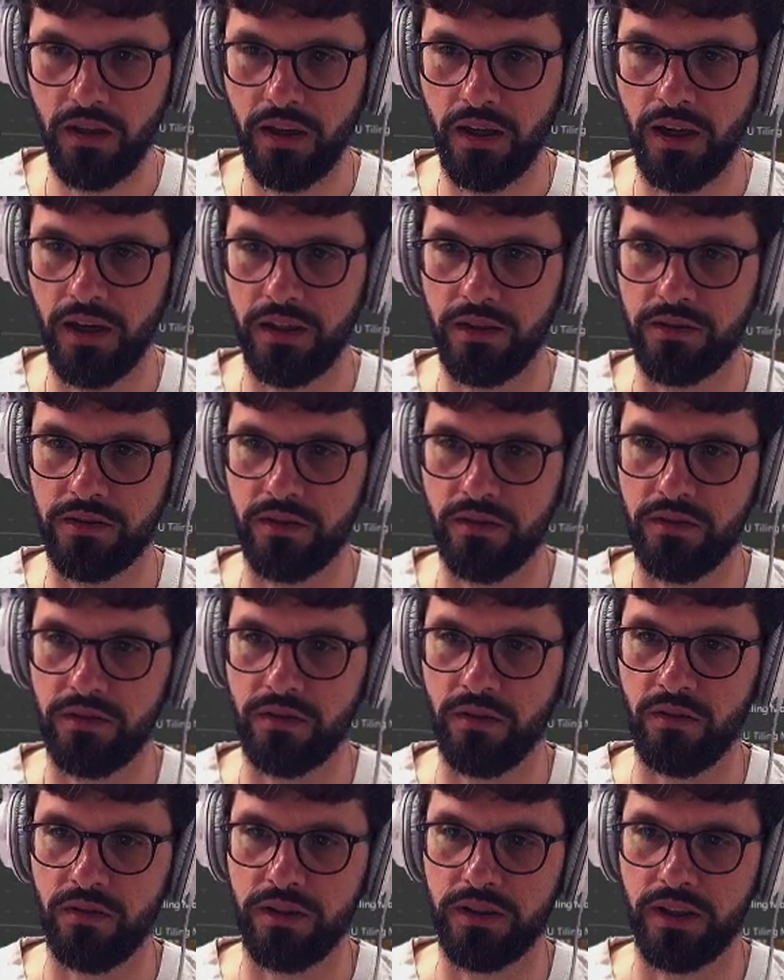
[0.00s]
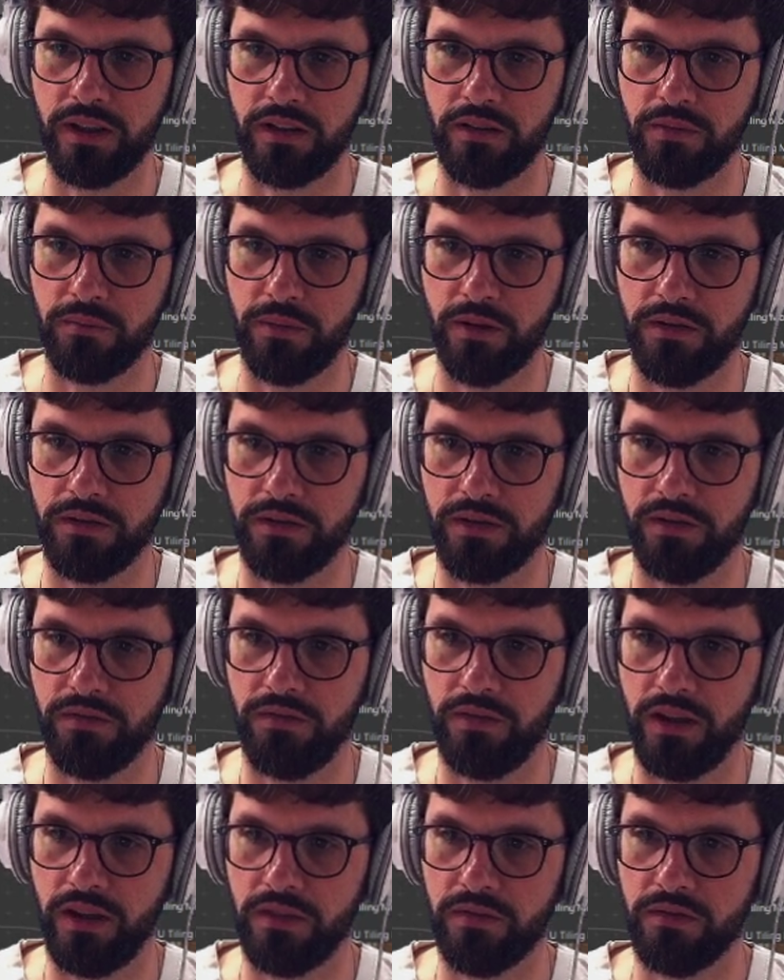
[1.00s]
And so it's only taking the positive
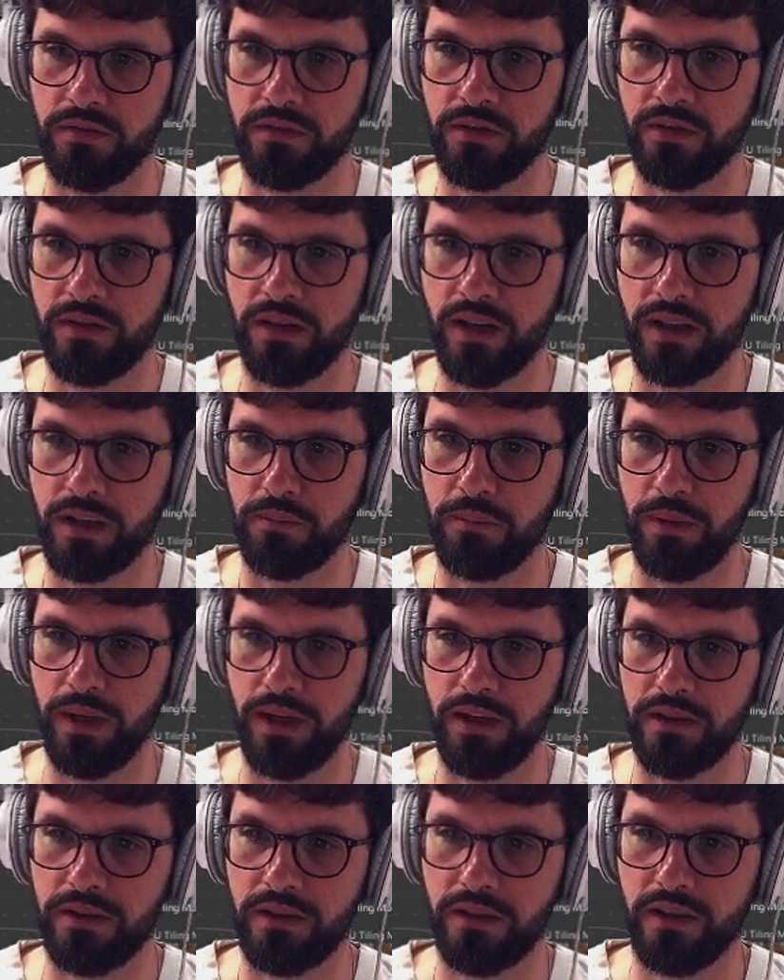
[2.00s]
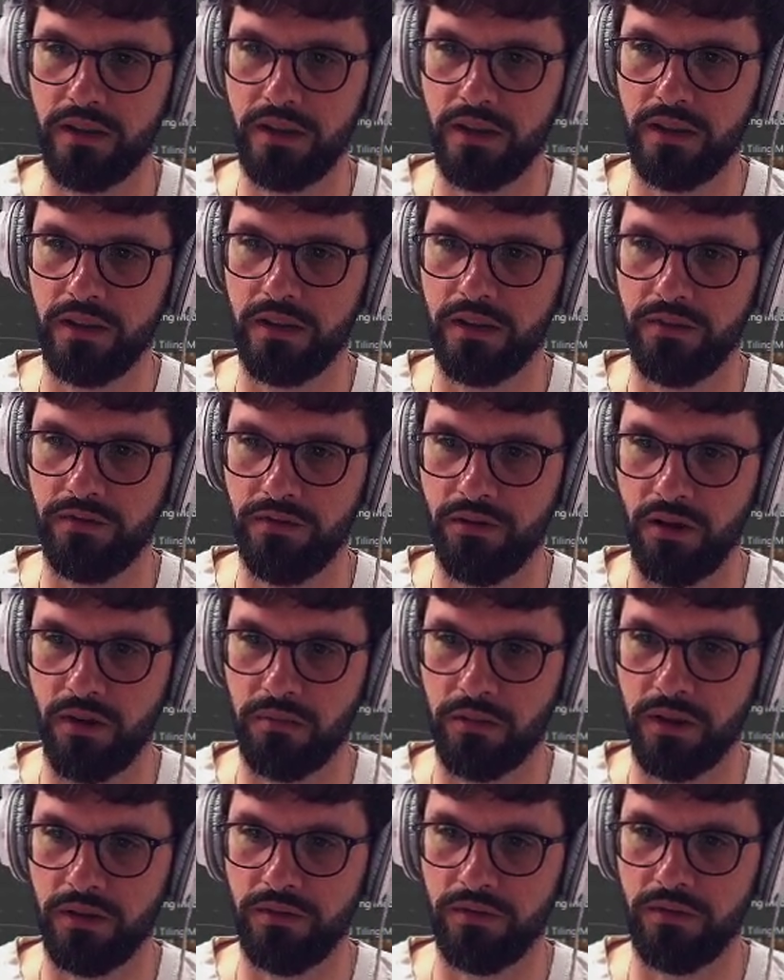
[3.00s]
value. So it's like a band
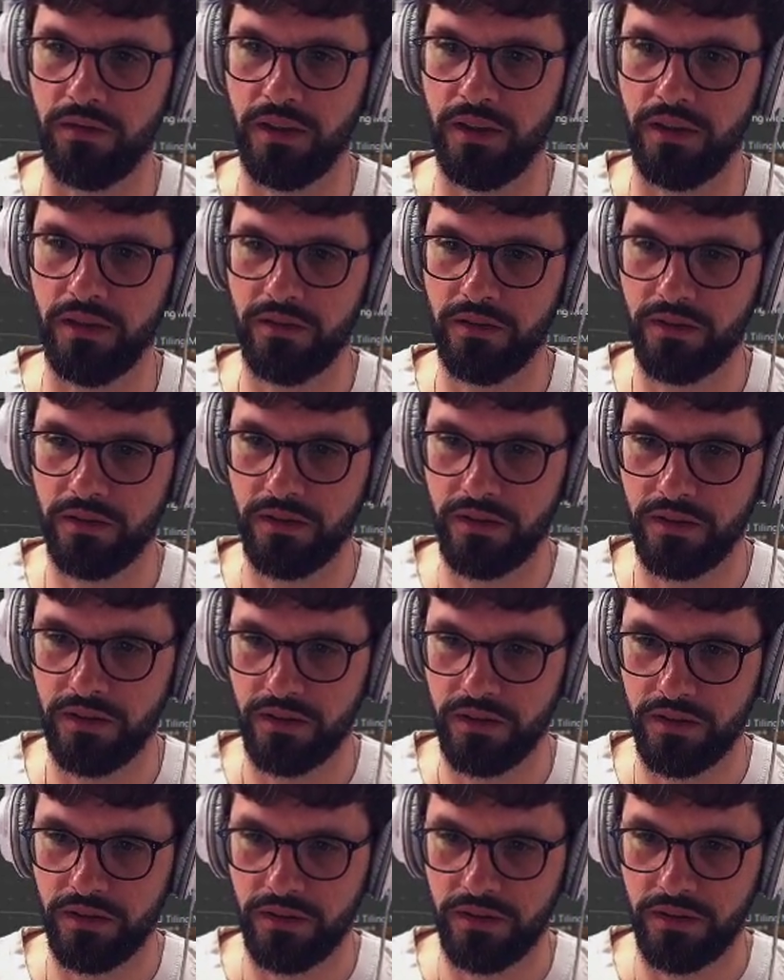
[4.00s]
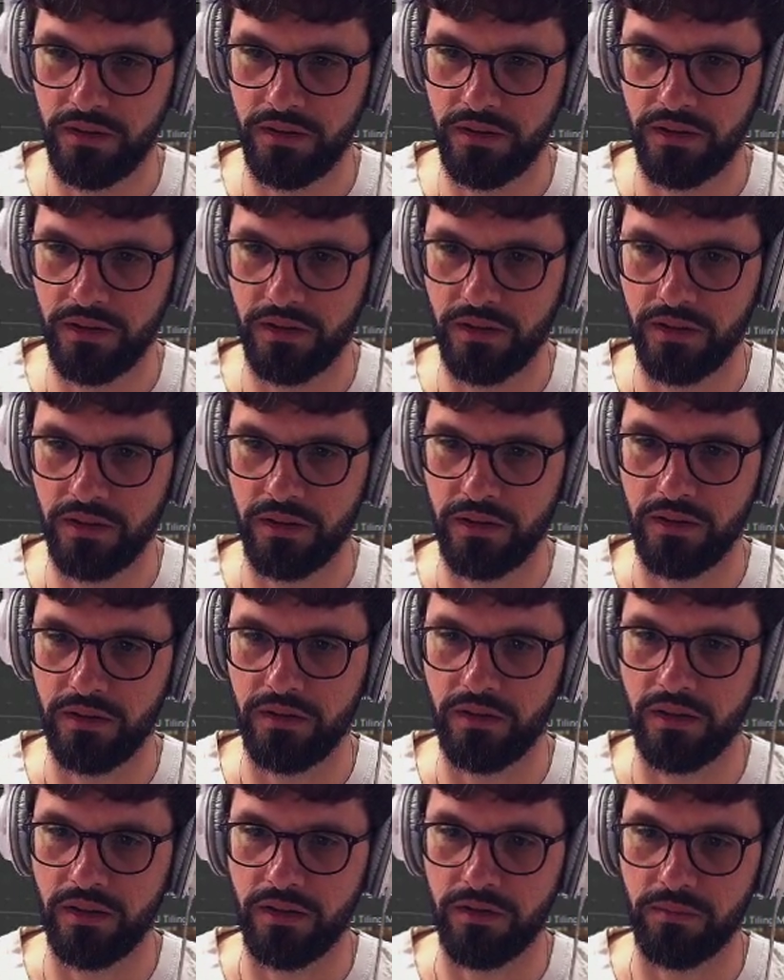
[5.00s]
deformer, right?
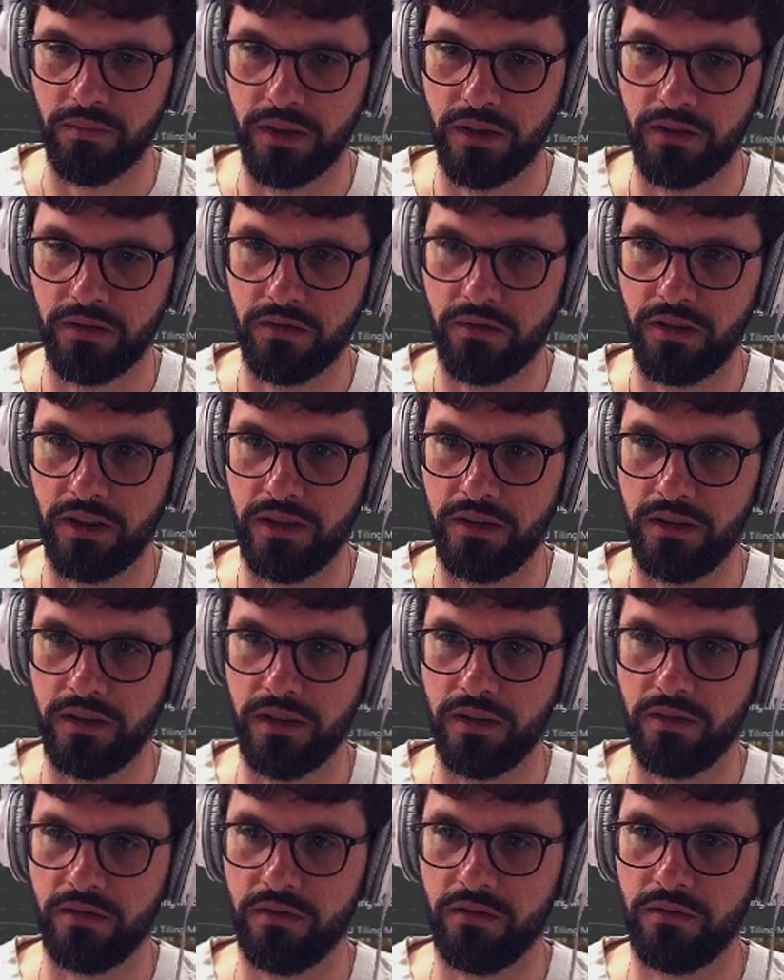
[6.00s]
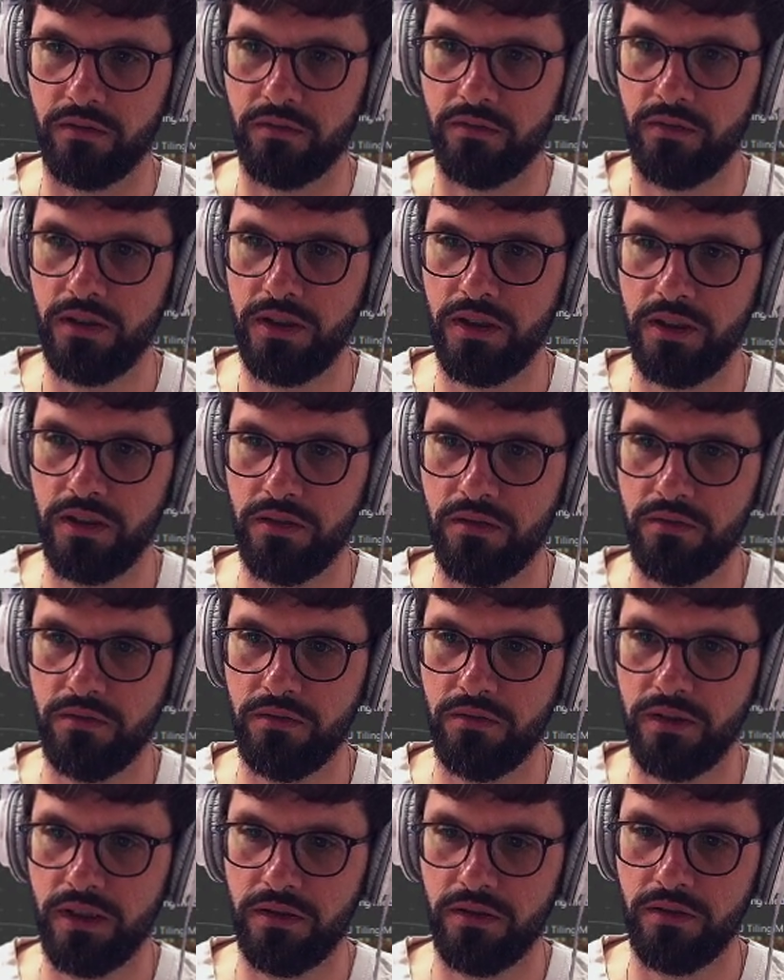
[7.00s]
And let's make it crazier. Woo,
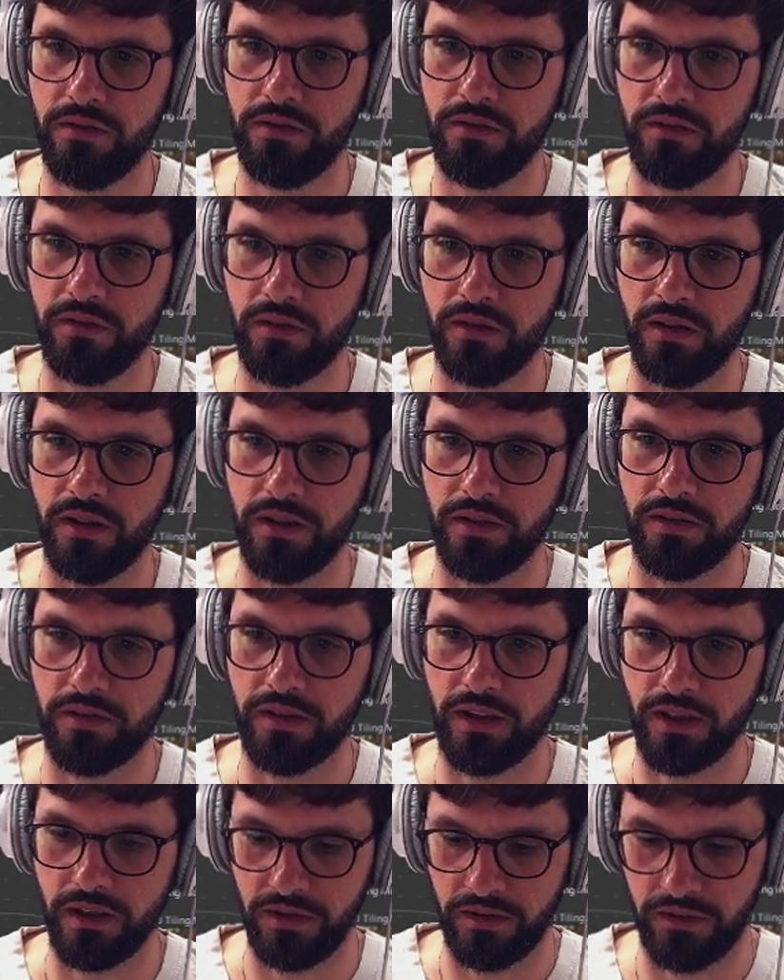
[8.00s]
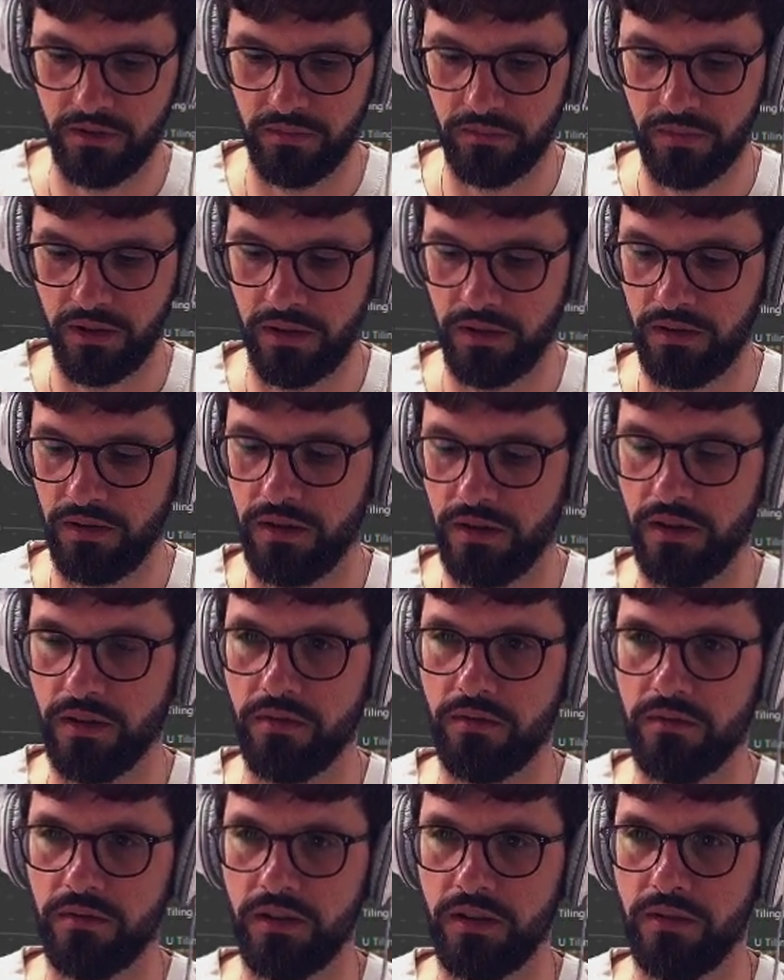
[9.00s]
woo. Or let's make it the
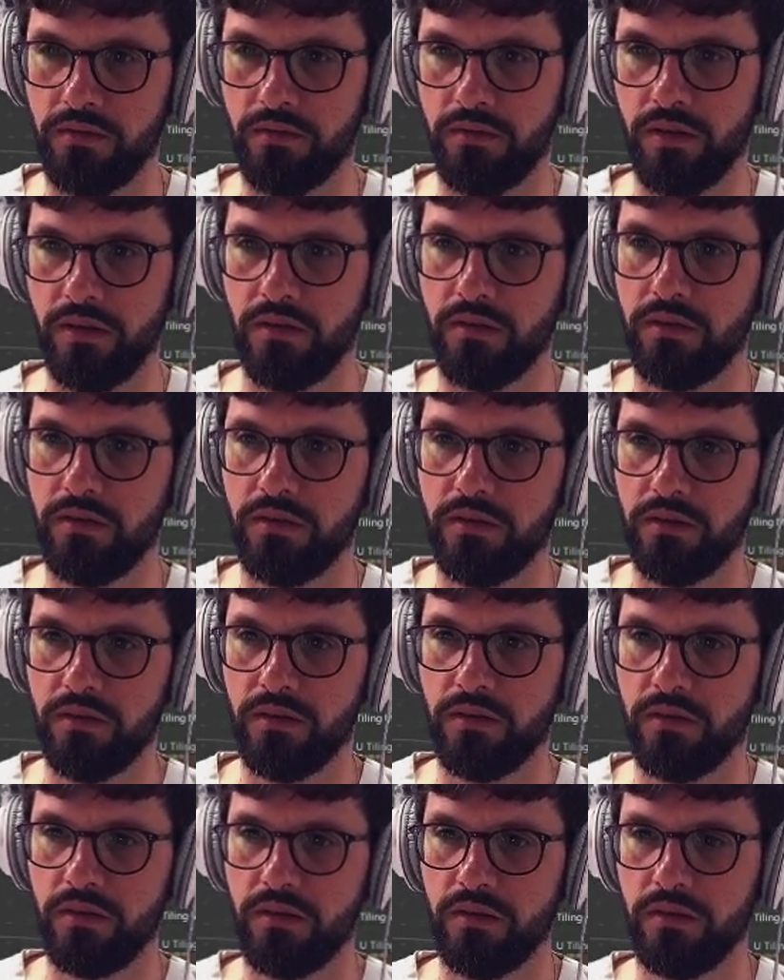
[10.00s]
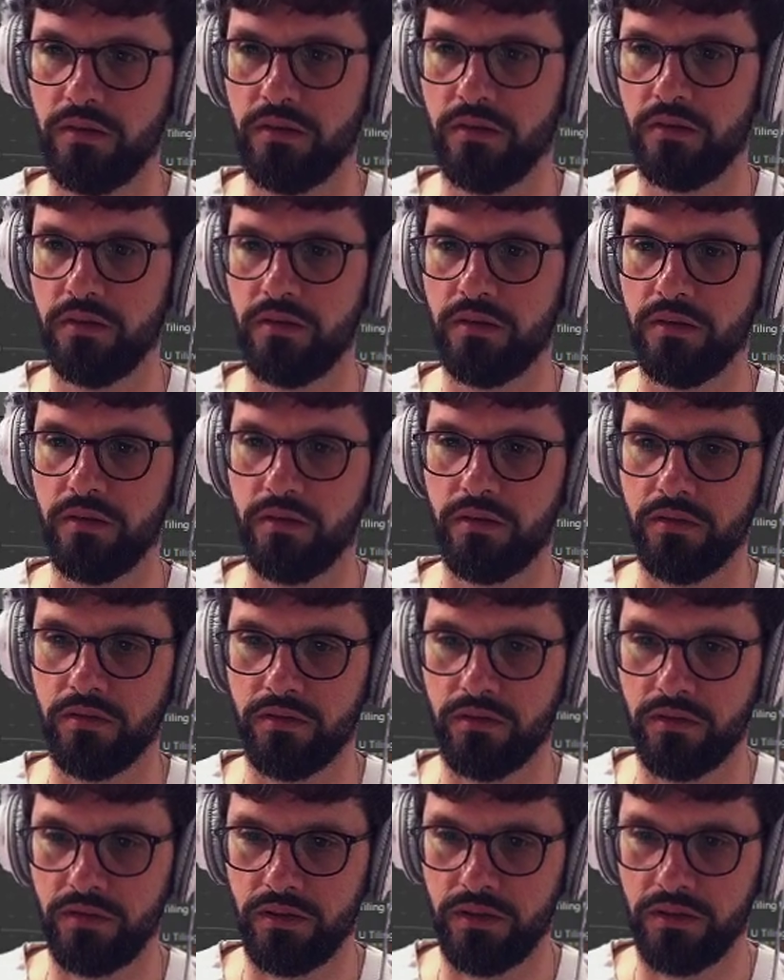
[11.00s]
other way around.
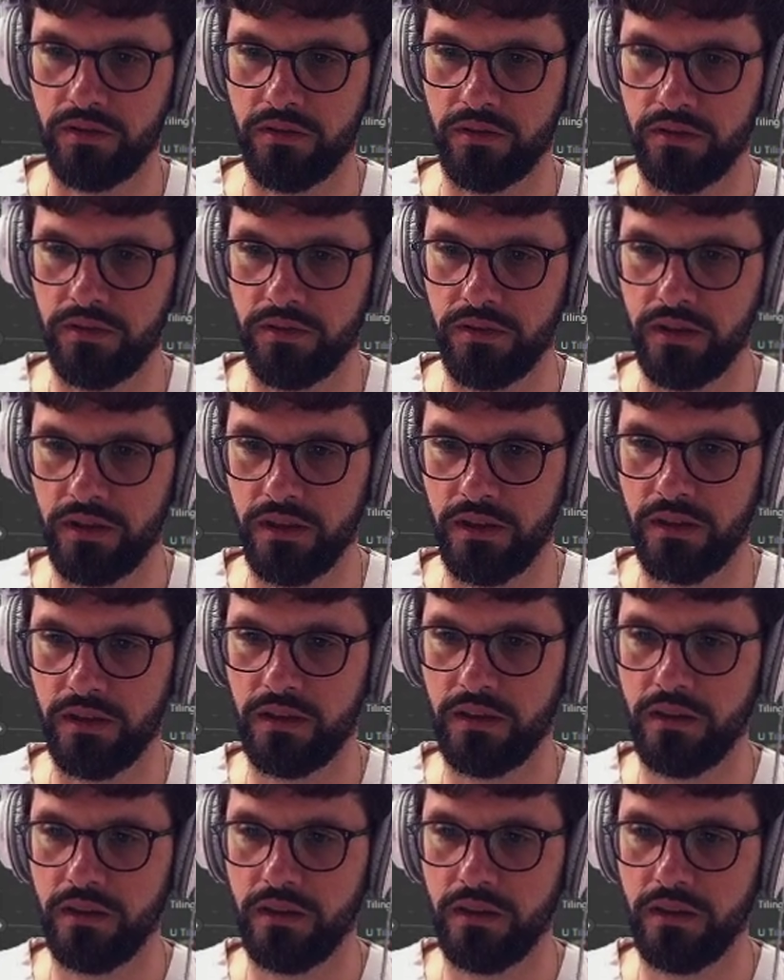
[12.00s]
Sorry, Z.